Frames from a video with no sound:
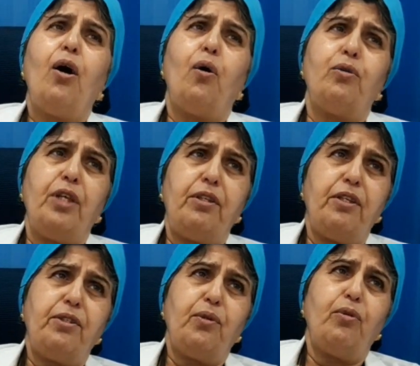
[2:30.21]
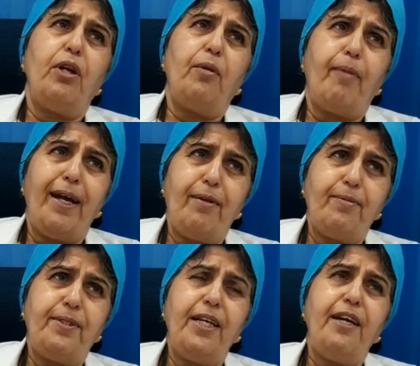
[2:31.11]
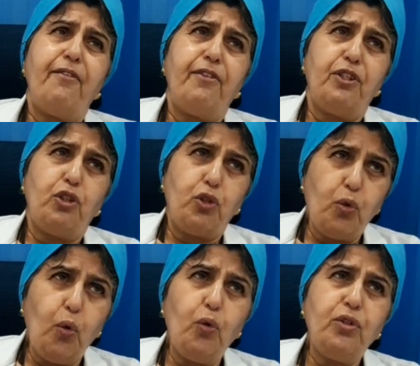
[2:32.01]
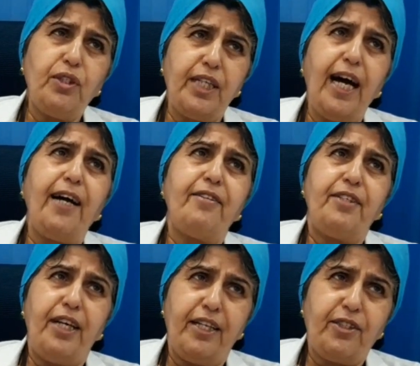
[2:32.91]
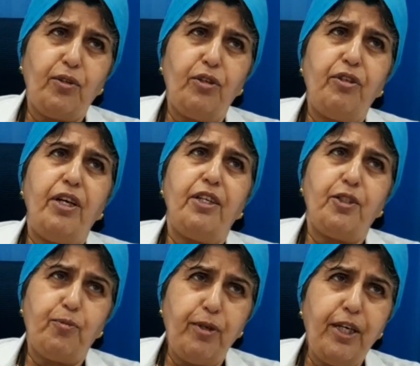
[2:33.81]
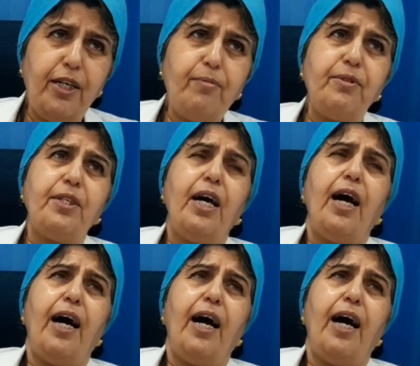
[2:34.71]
On the testicular biopsy, if it shows that he has got a sperms